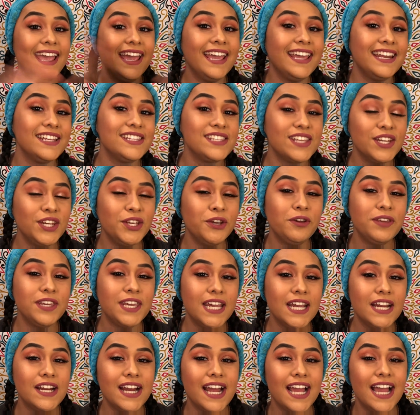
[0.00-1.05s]
It is a new
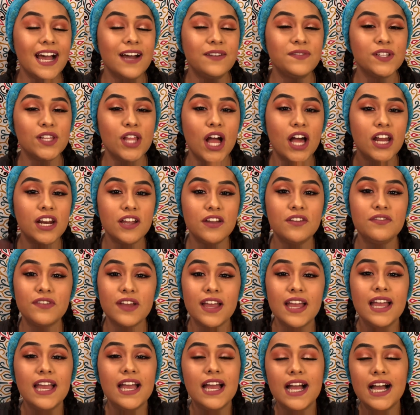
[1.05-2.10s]
year. I have a lot of
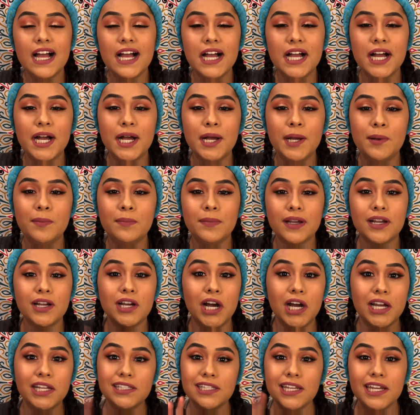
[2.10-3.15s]

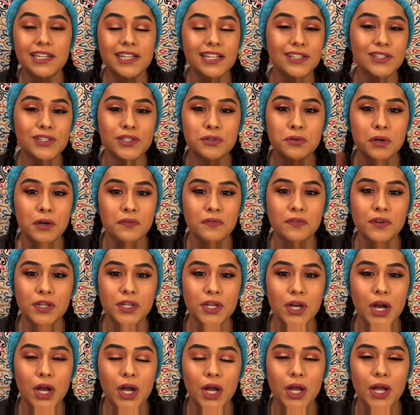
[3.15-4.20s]
content in store for
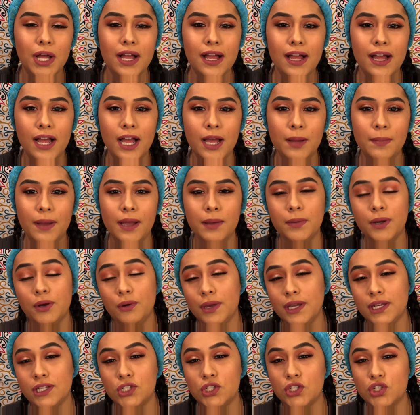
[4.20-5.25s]
y'all. I'm
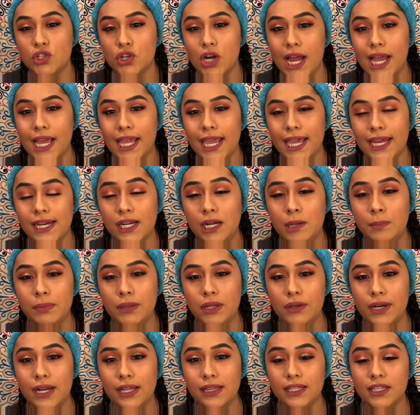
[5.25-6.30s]
going to try and
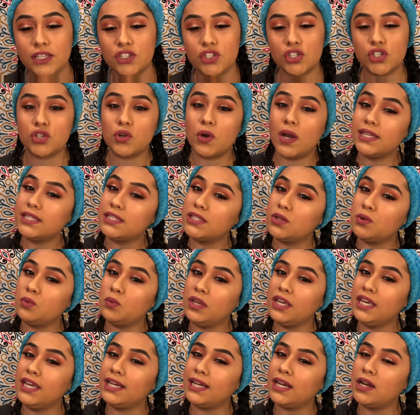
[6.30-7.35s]
upload at least twice a
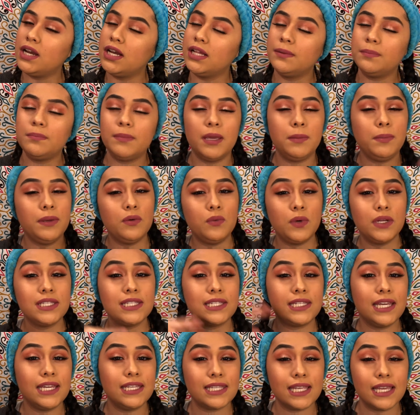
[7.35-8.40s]
week, maybe
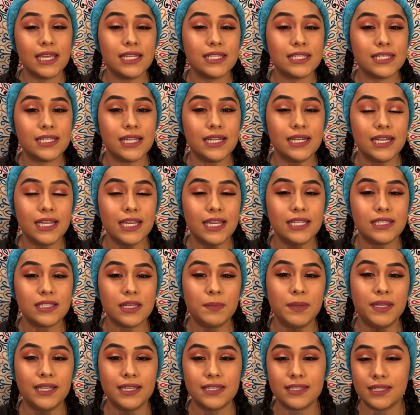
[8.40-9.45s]
Wednesdays and Sundays,
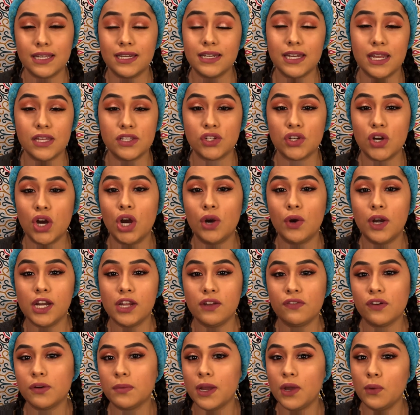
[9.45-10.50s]
because Sundays are
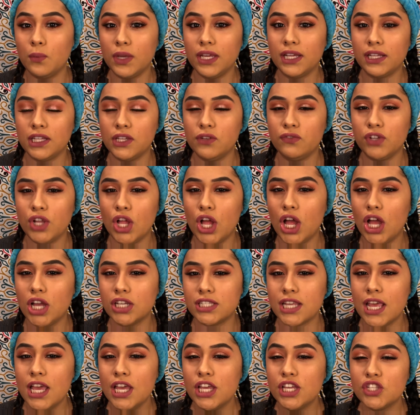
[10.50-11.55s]
already for my weekly
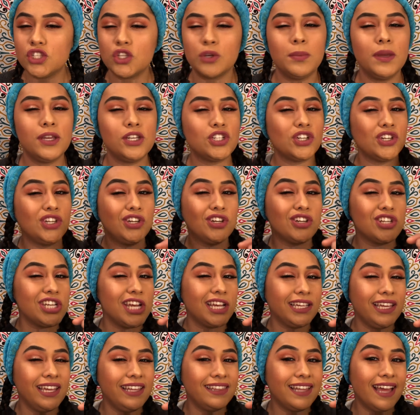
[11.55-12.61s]
vlogs, so make sure you're
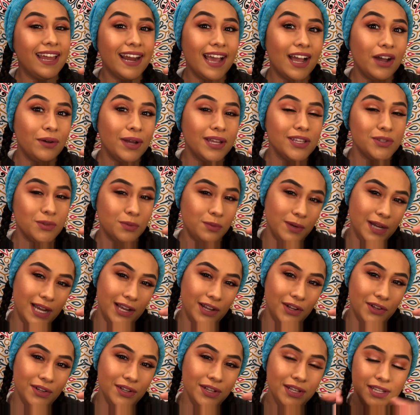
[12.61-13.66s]
checking that out as
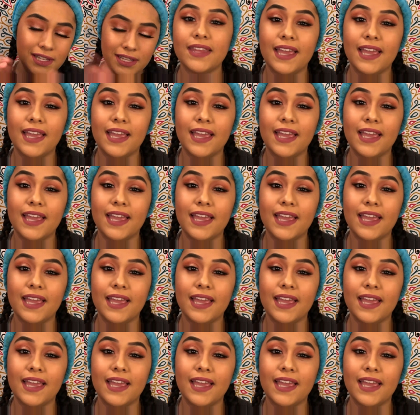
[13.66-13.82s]
well.